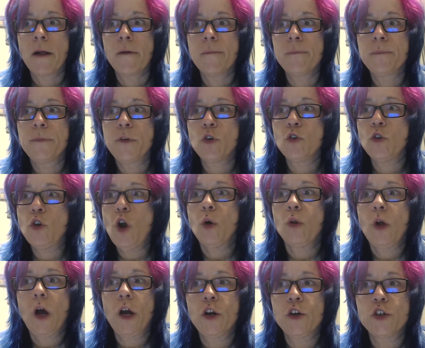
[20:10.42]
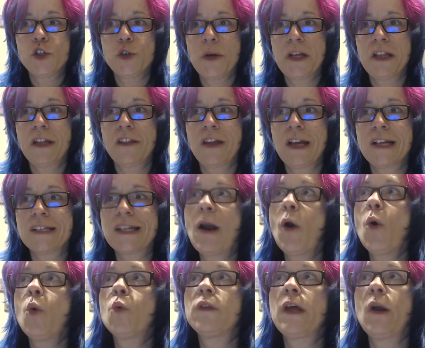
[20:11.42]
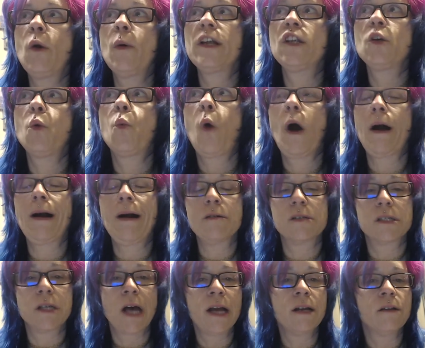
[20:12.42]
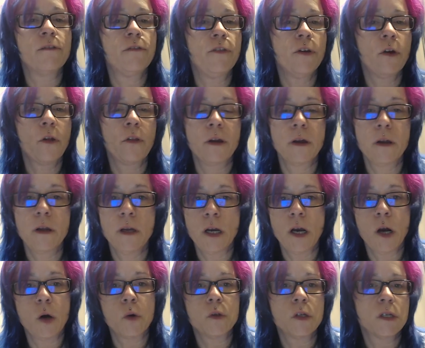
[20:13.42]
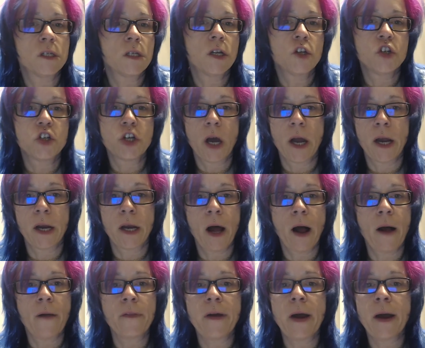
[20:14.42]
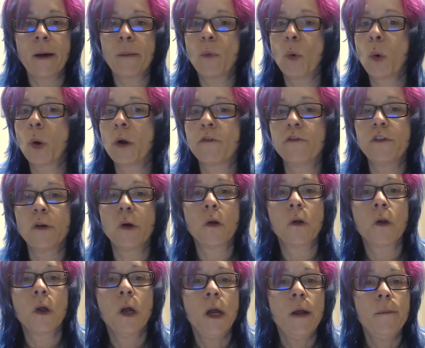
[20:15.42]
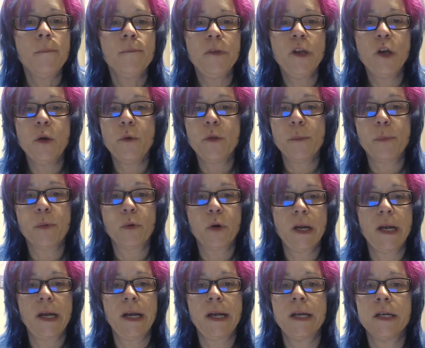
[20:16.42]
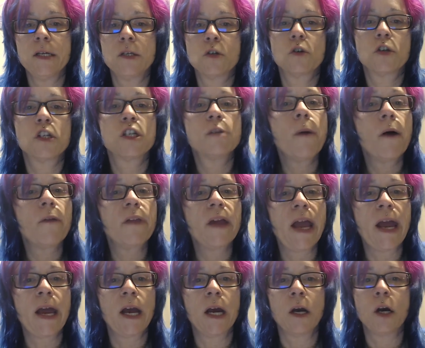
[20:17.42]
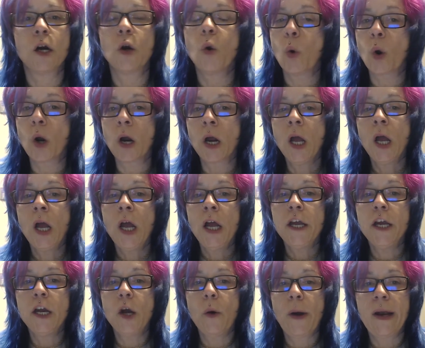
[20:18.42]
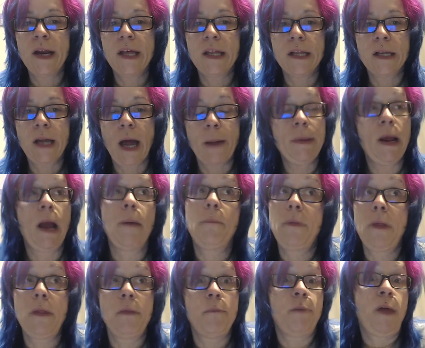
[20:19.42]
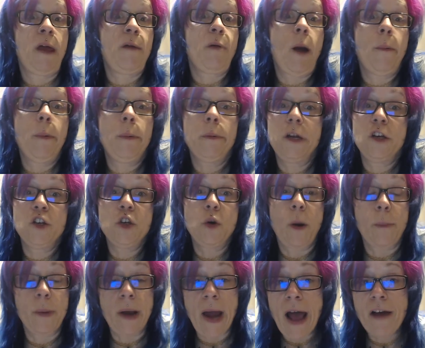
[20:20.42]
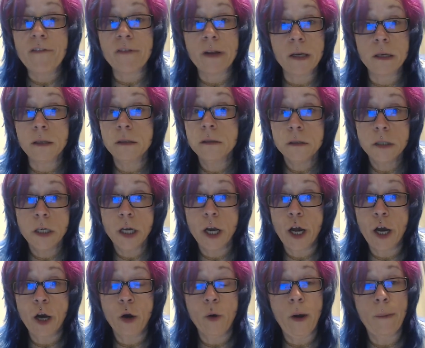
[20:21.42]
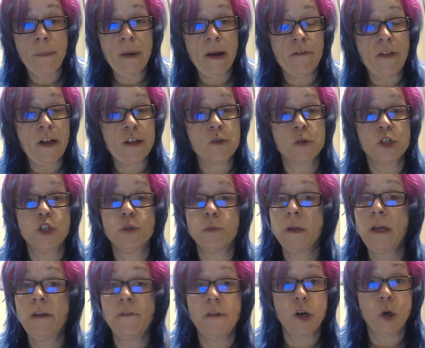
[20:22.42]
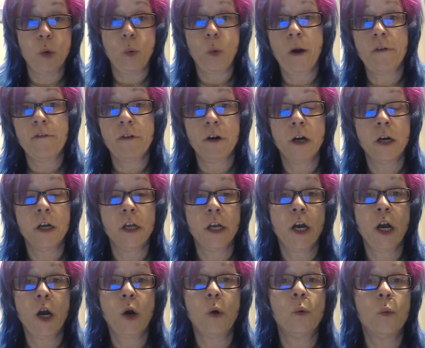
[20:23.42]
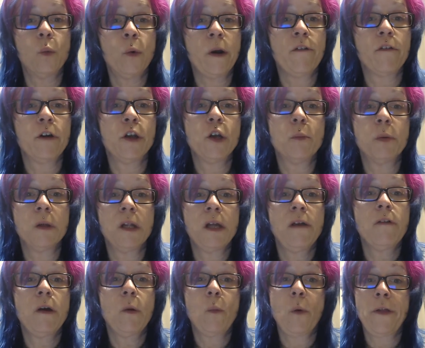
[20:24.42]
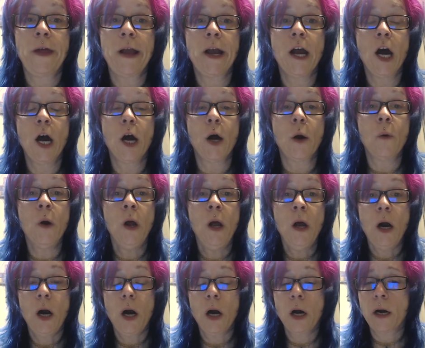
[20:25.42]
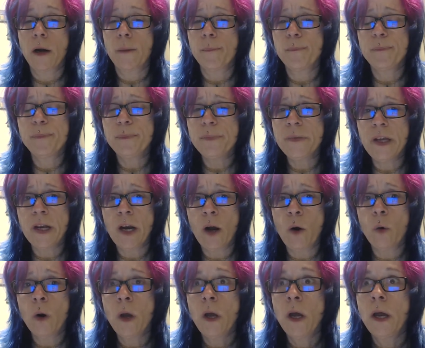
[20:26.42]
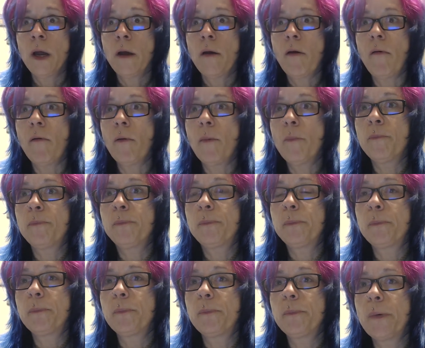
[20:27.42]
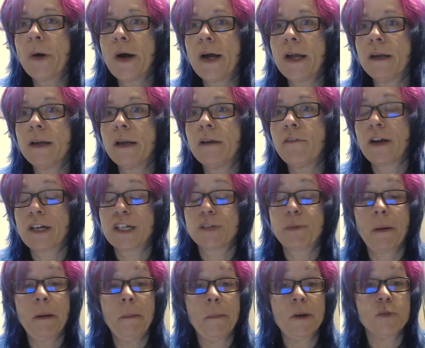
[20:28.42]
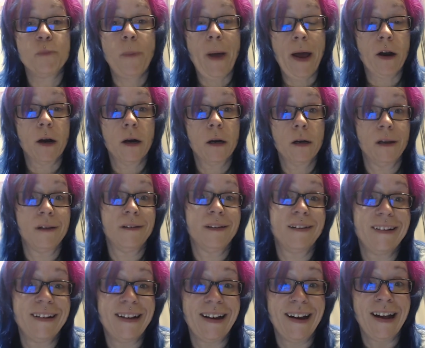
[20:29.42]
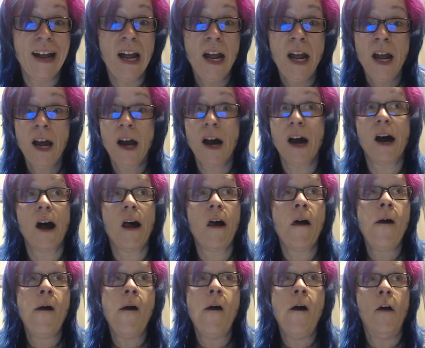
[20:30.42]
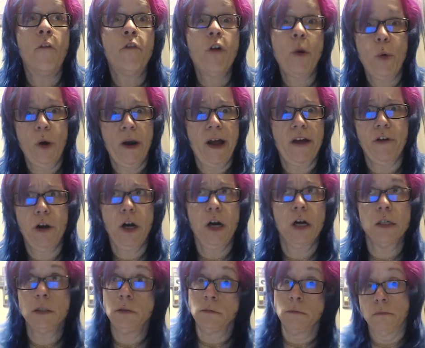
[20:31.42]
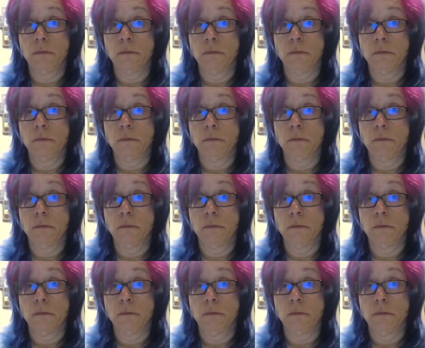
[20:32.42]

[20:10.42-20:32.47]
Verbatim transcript: They're no longer doing things. They don't, they don't get to walk outside and feel the, you know, the sunshine on them, or feel, you know, the breeze, or smell the air, or, you know, anything. I mean, they probably do up in heaven, you know, I mean, if that's what you believe in, or wherever, you know, whatever you believe in, where they go, um, you know, but in fact, it's probably much better, uh, from what I've heard.